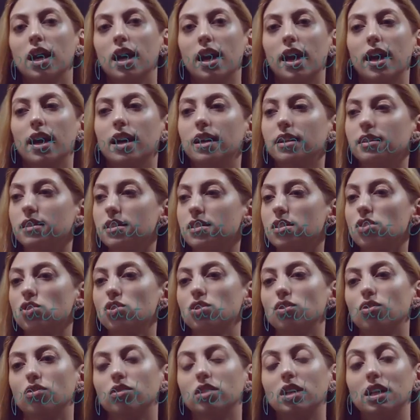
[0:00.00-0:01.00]
And this is
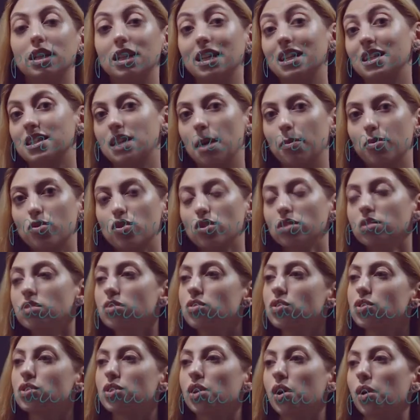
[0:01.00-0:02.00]
not an exception.
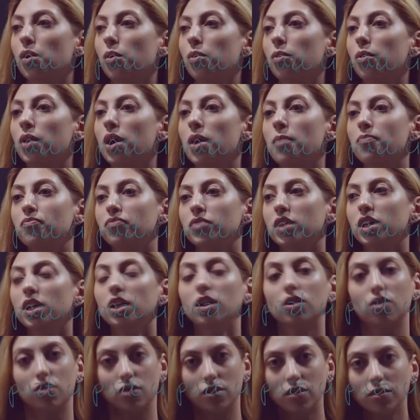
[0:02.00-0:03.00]
So
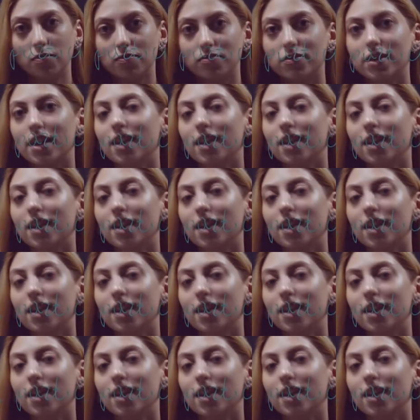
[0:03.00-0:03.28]
here